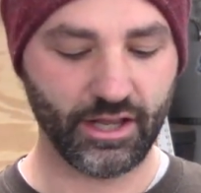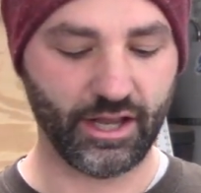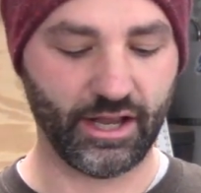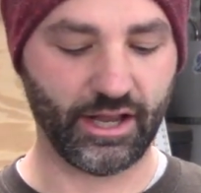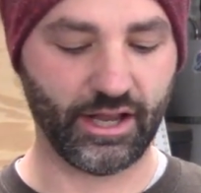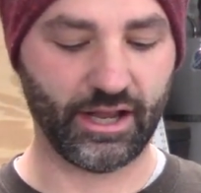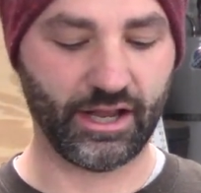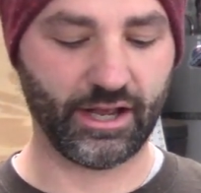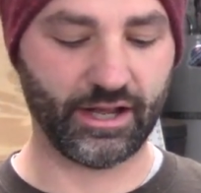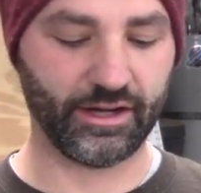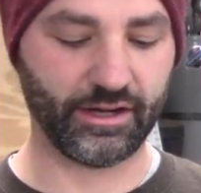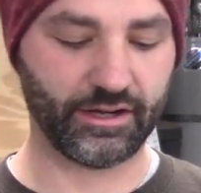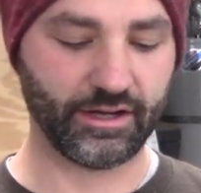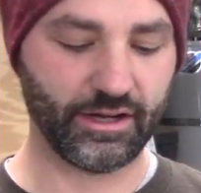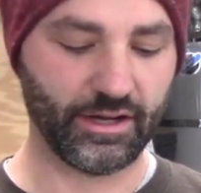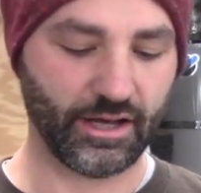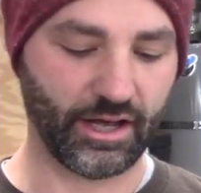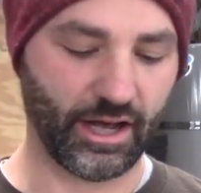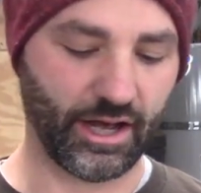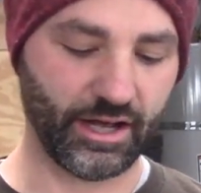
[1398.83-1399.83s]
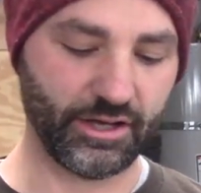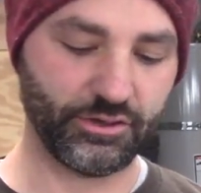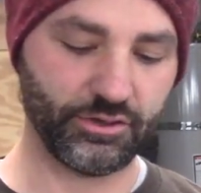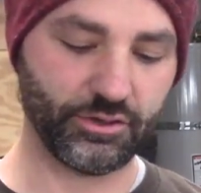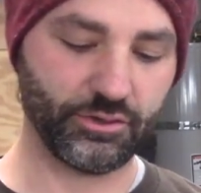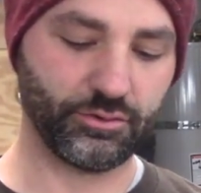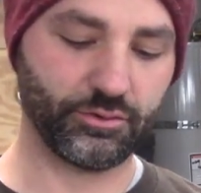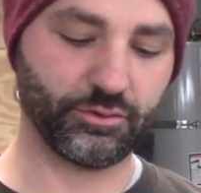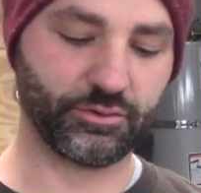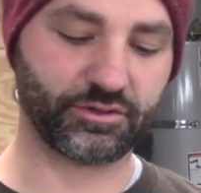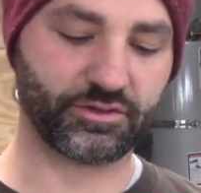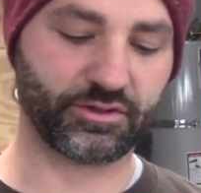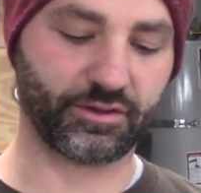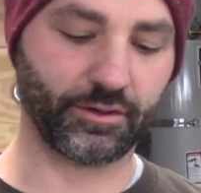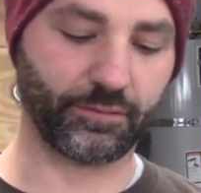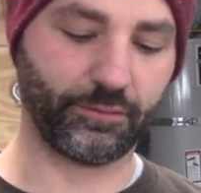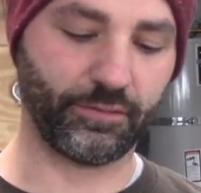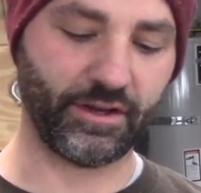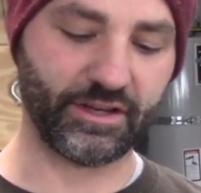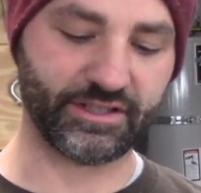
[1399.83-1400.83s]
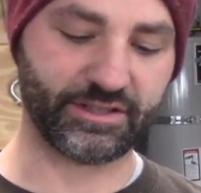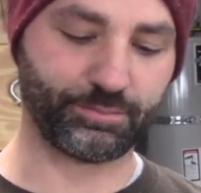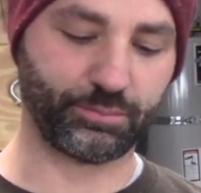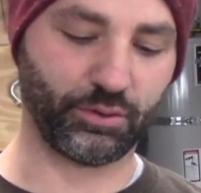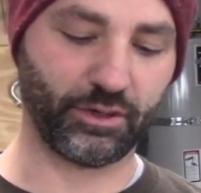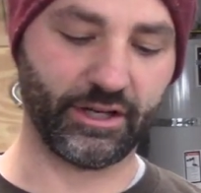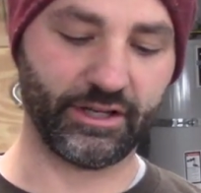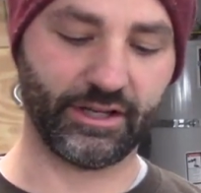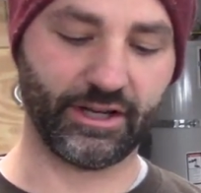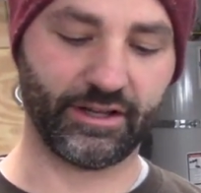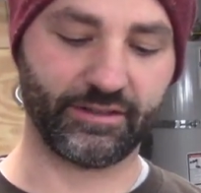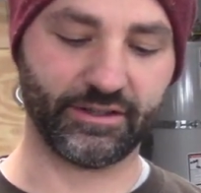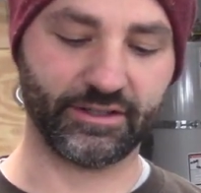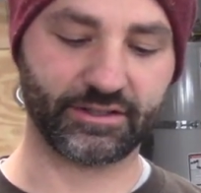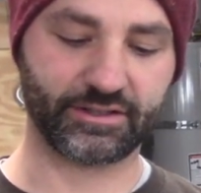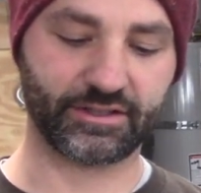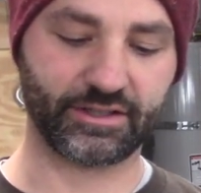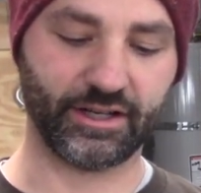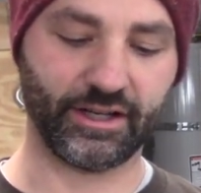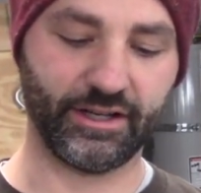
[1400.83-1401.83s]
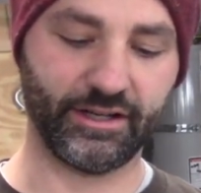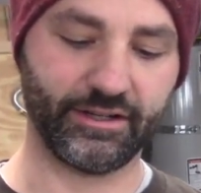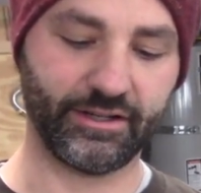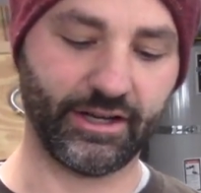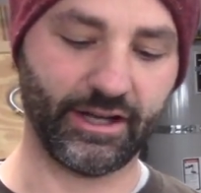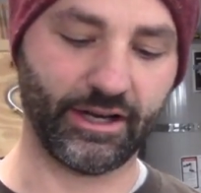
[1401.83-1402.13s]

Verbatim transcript: And I used the faceplate on this side.